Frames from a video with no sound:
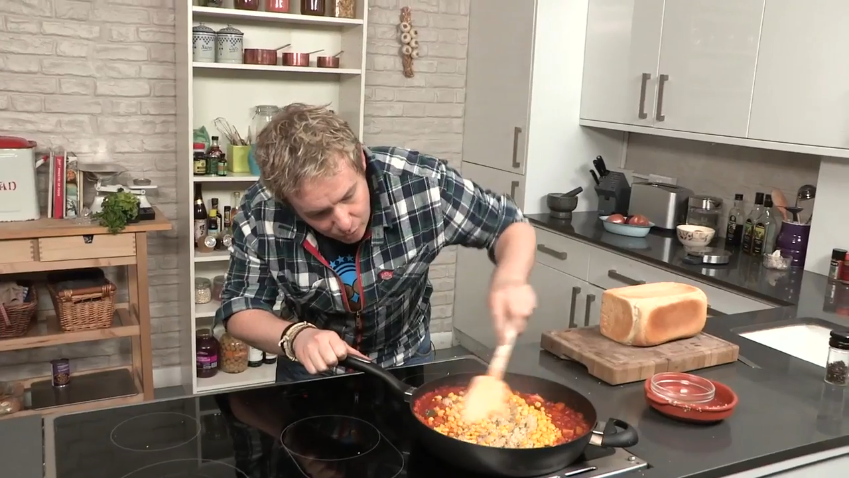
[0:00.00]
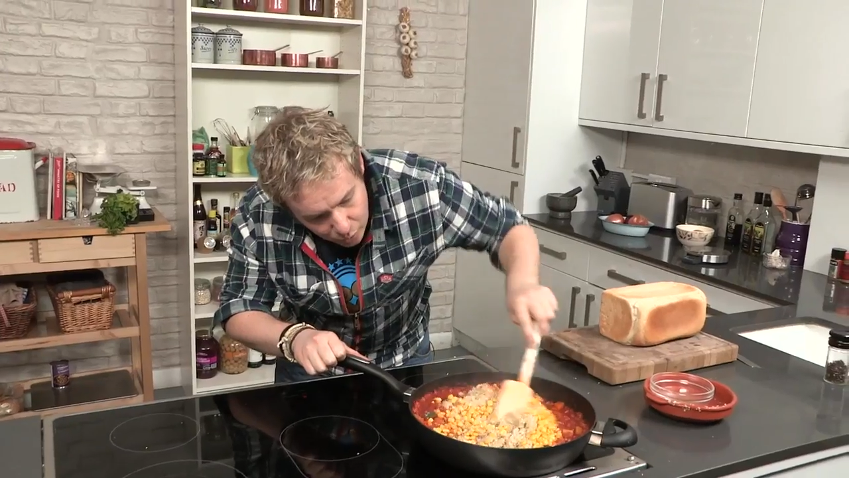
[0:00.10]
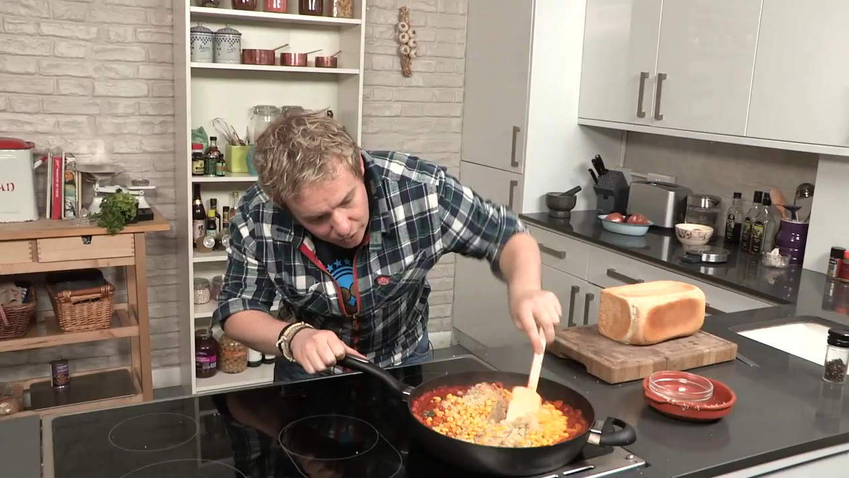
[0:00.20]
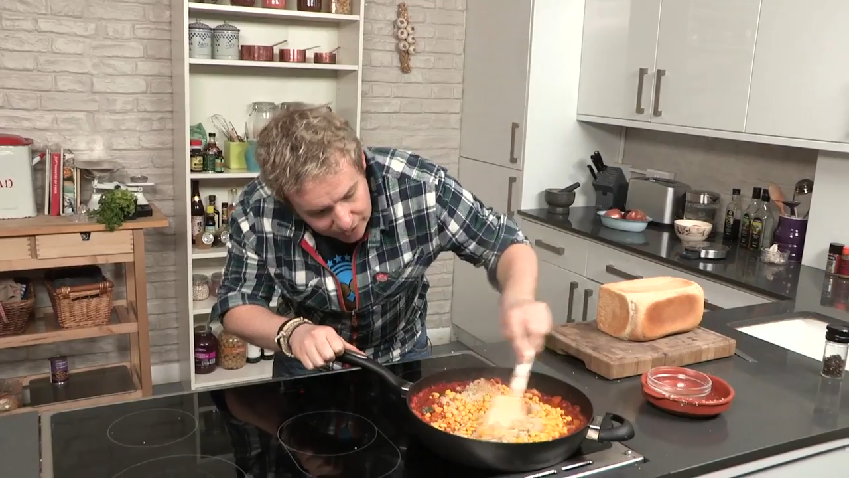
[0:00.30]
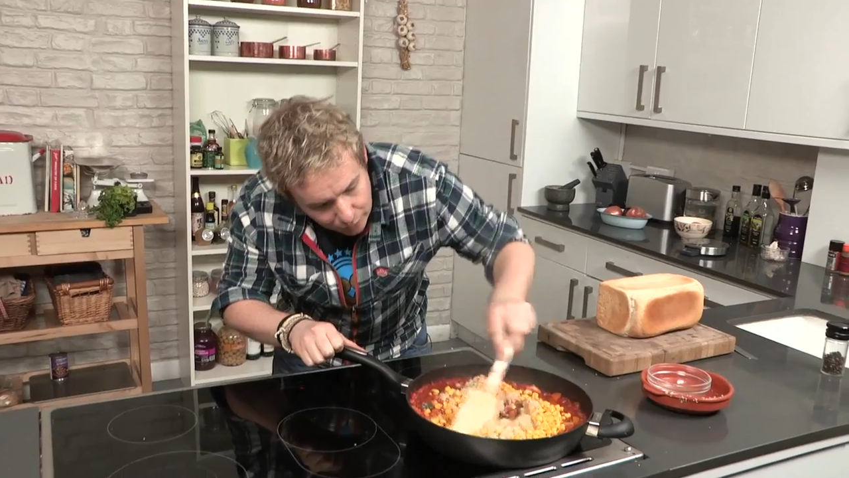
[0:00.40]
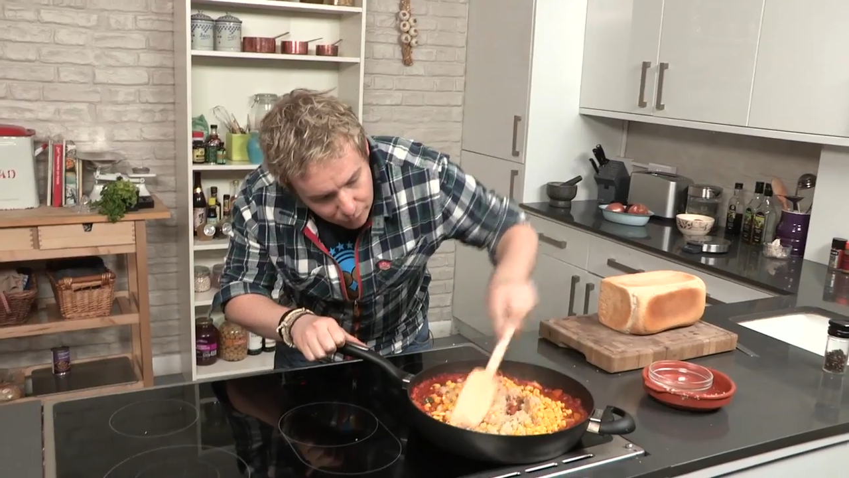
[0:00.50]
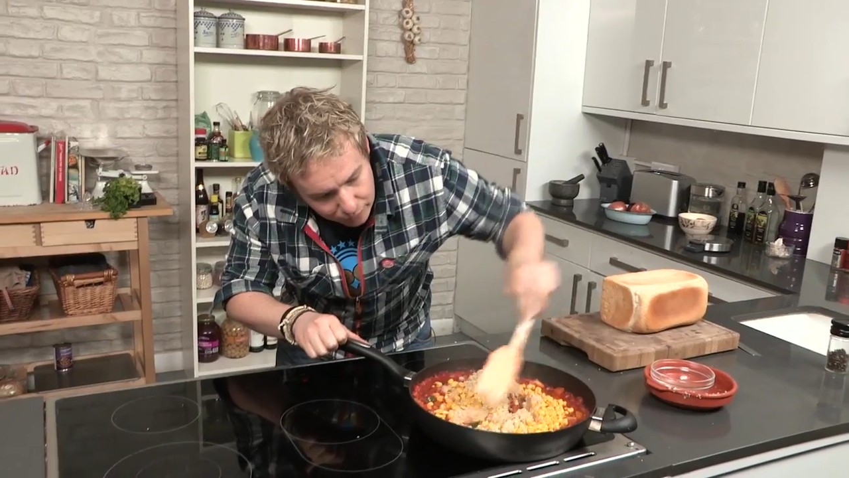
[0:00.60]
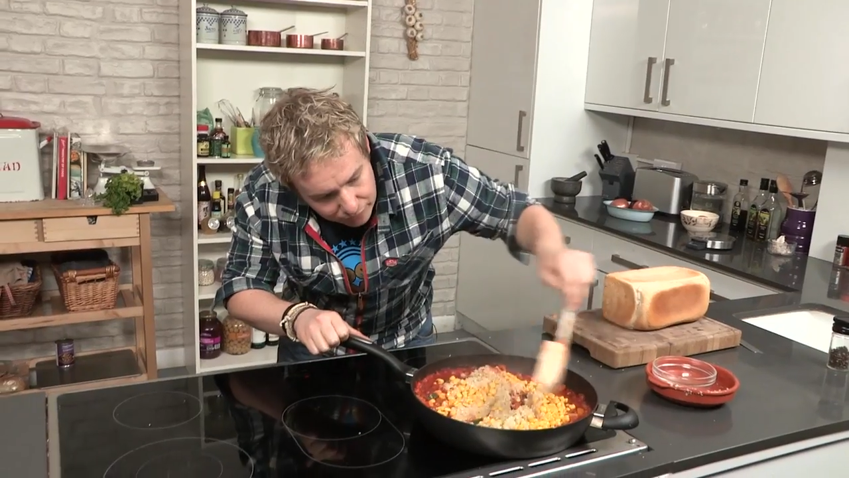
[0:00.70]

work it all